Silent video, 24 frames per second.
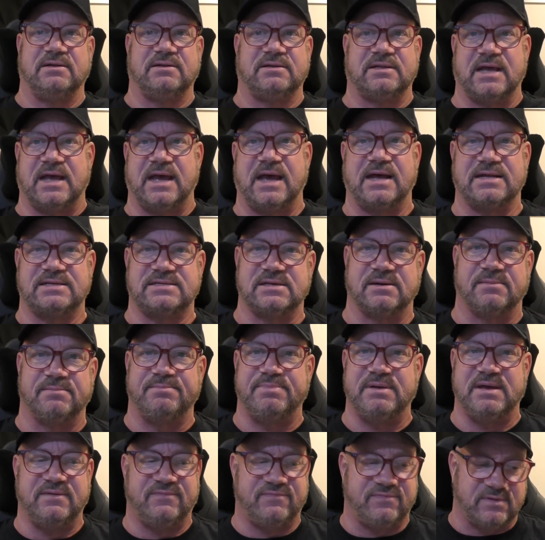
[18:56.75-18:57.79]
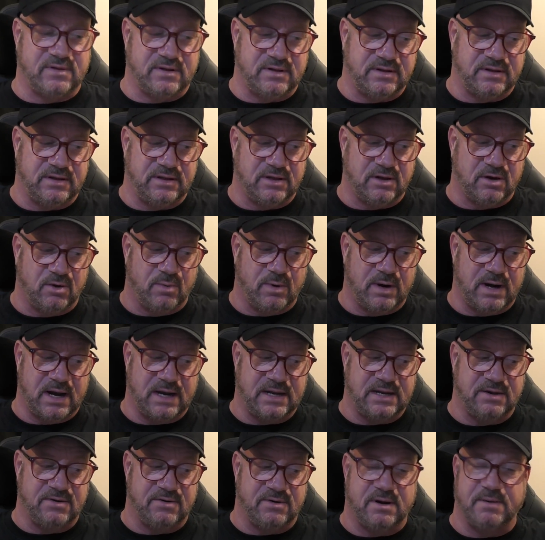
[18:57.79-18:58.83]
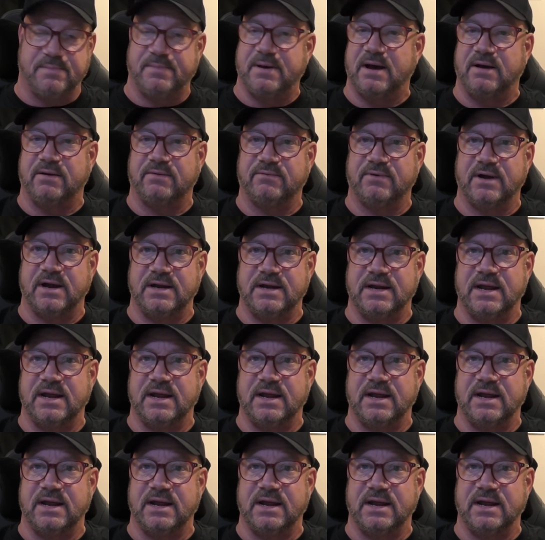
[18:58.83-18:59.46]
they had some beef that, you know, we're not hearing about right